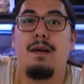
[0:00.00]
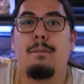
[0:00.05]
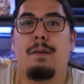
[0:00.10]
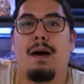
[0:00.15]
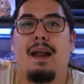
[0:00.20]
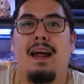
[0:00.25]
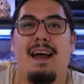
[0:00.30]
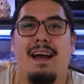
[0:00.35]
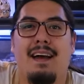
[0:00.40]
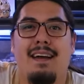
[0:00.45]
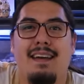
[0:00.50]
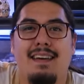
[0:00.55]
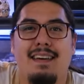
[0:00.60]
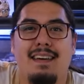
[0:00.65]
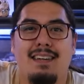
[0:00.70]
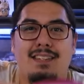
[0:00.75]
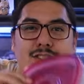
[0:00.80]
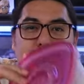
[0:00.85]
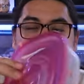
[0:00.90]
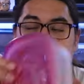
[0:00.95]
But
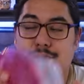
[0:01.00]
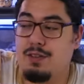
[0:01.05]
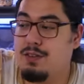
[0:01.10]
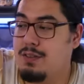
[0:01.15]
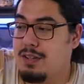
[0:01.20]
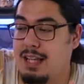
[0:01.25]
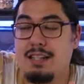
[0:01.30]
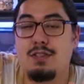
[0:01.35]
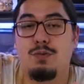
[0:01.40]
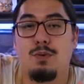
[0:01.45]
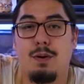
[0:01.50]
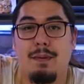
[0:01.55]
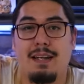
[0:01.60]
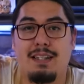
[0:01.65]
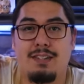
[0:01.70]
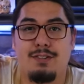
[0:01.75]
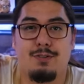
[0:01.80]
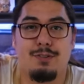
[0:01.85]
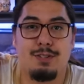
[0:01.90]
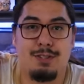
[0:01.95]
so that's what
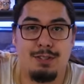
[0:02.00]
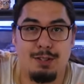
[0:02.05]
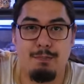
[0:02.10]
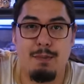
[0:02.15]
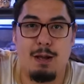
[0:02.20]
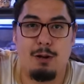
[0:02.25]
makes the noise is the